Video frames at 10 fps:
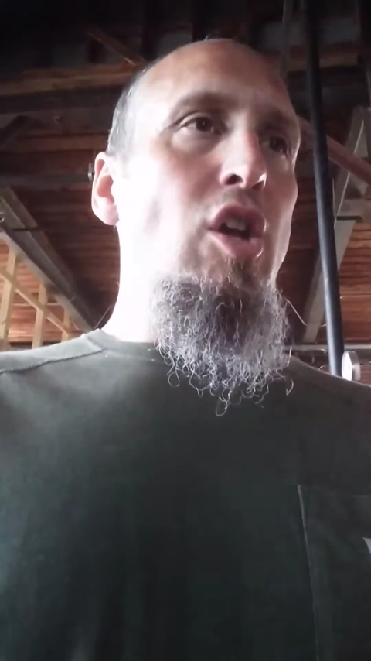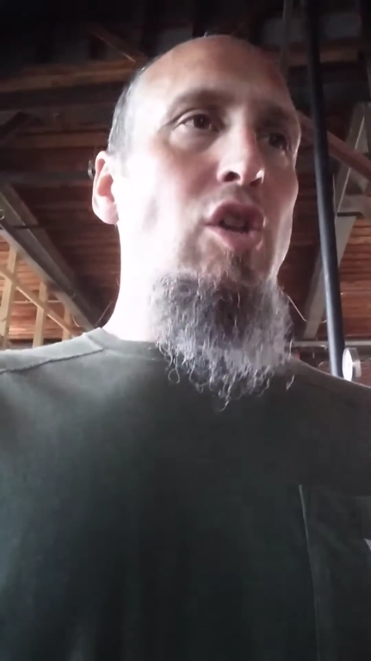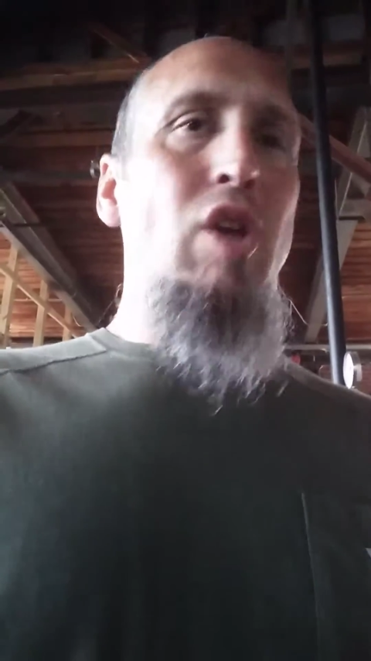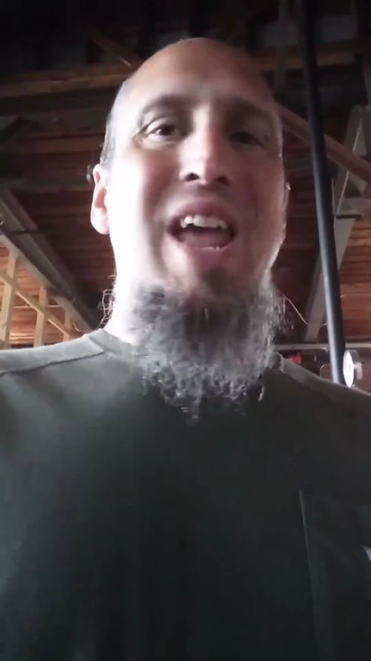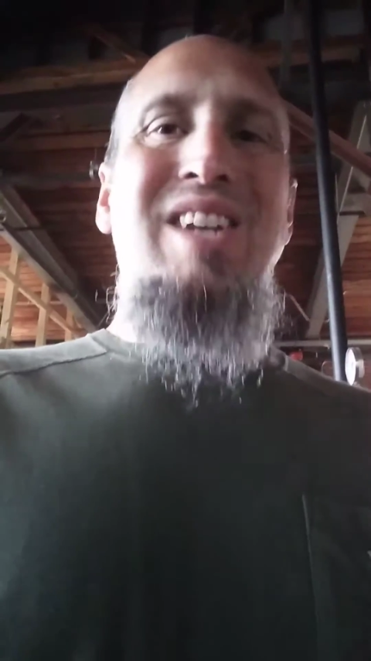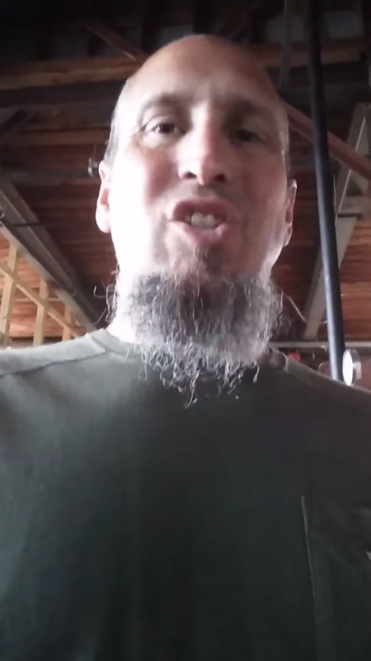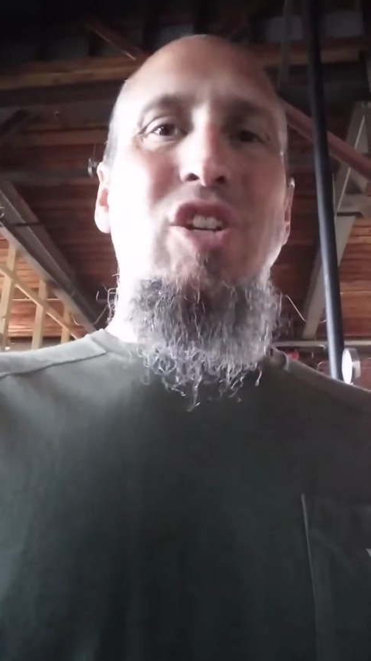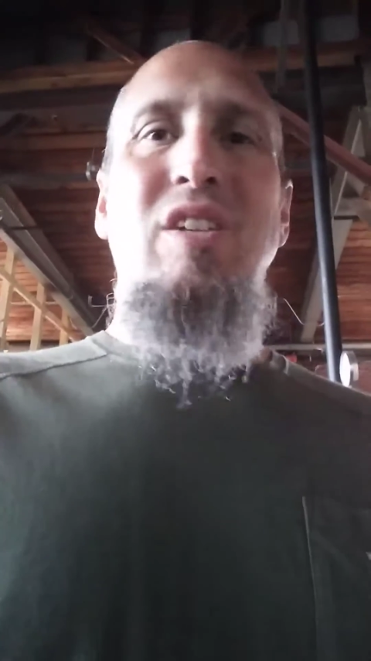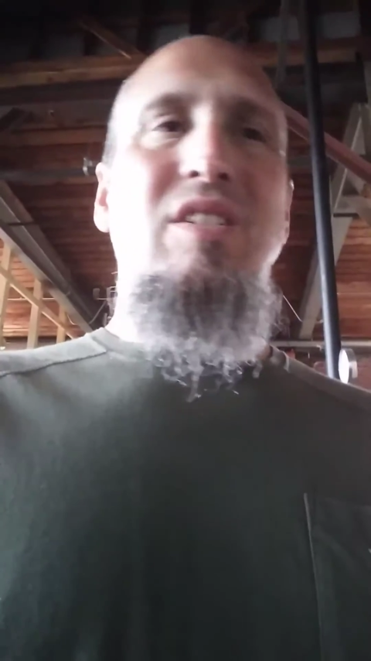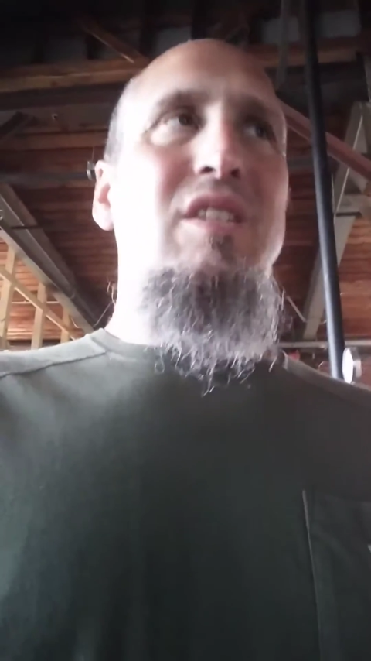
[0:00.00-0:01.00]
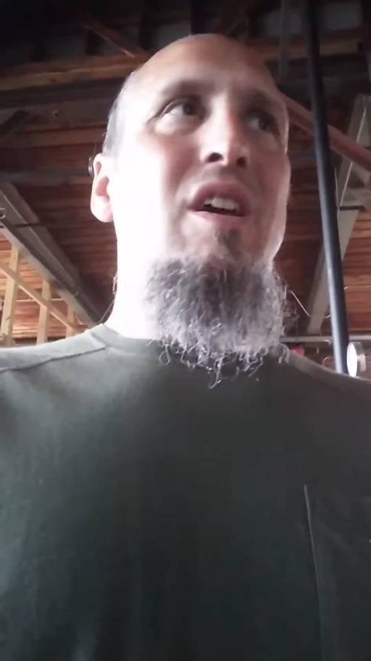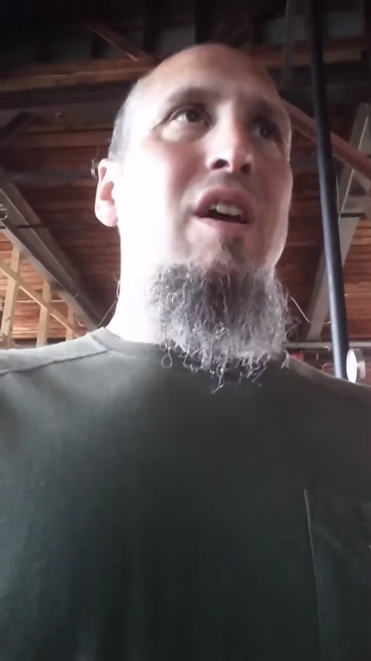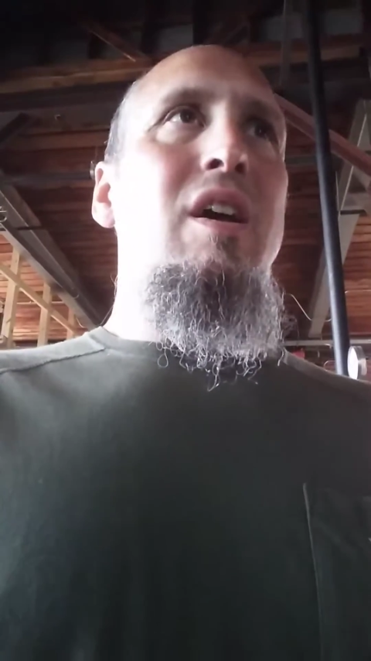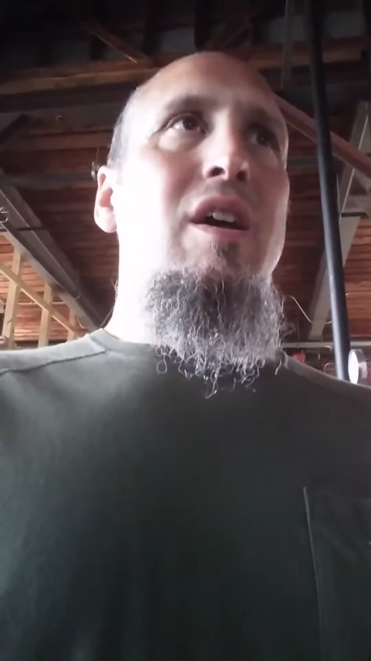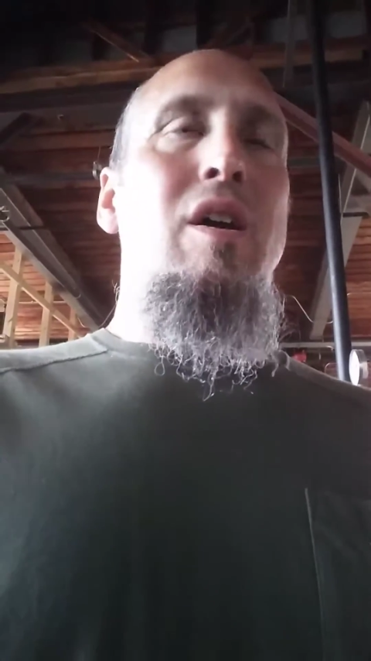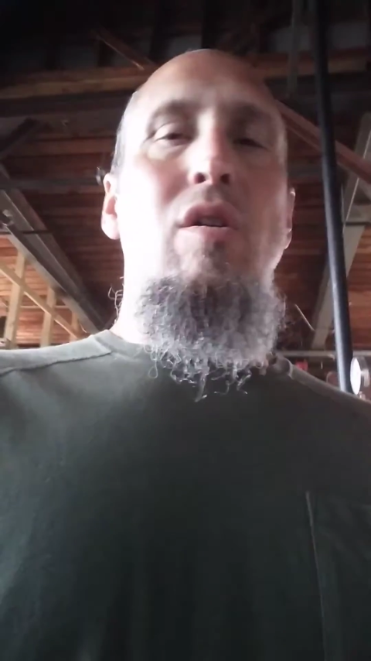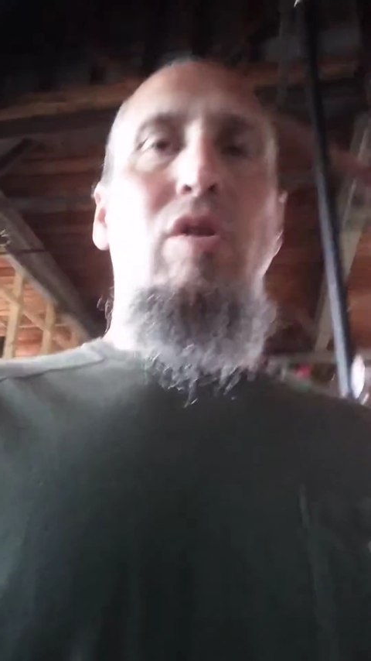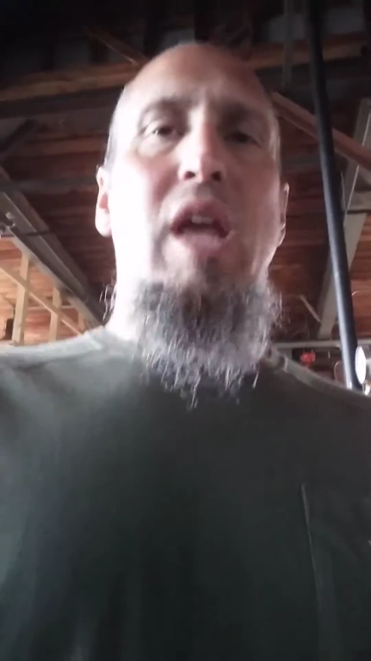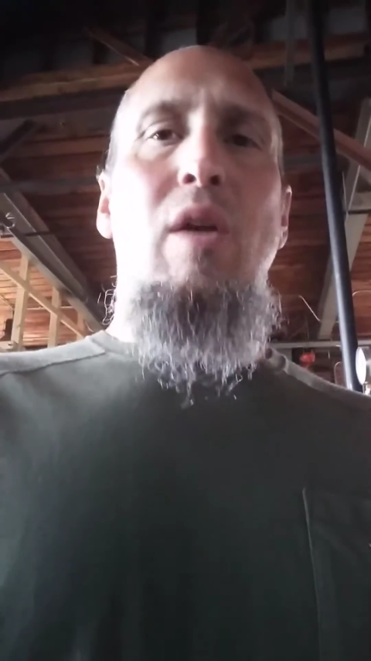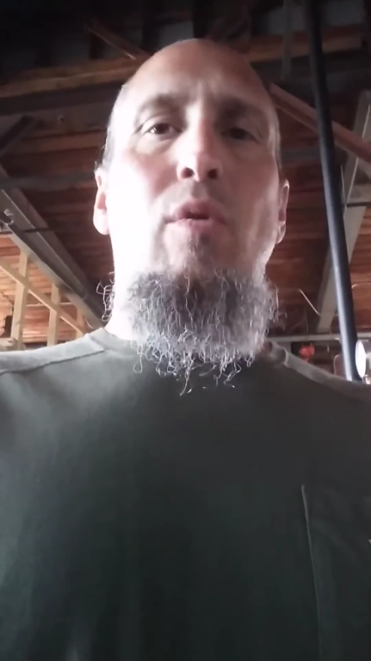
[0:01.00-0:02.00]
You can't just, oh,
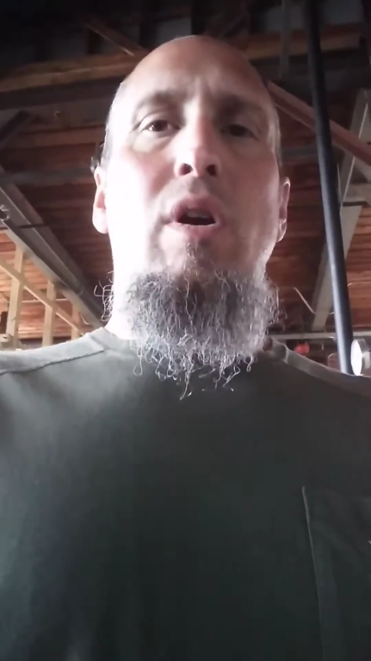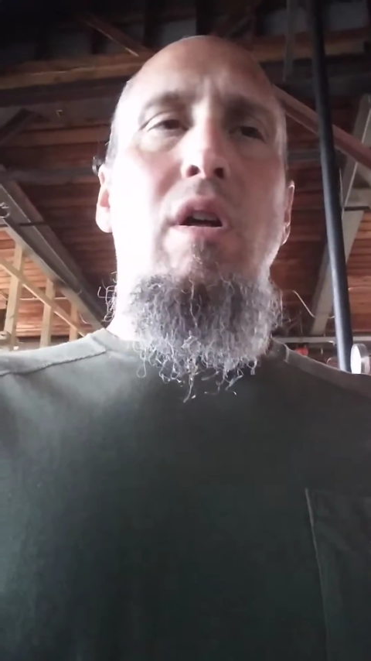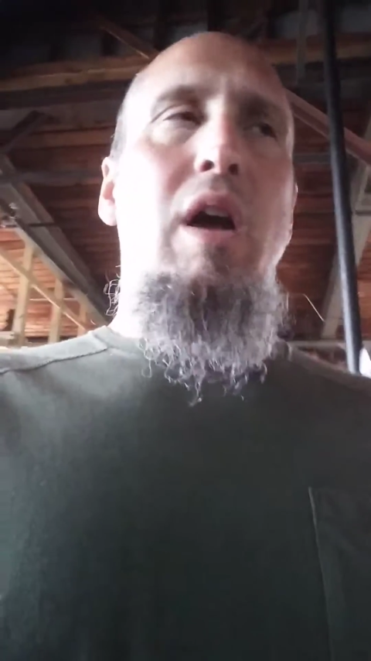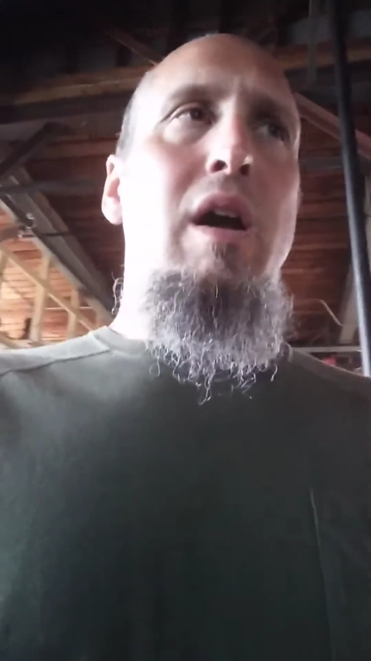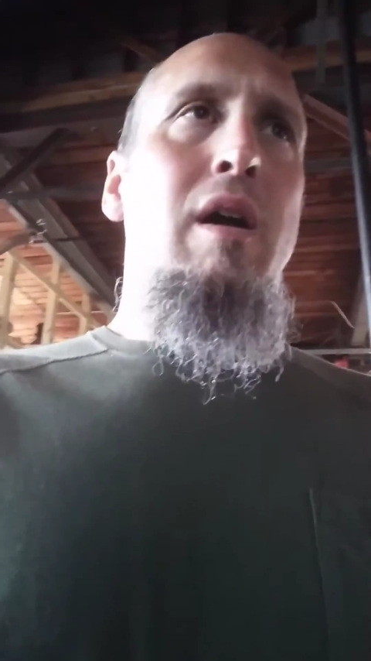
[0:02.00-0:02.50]
okay, well,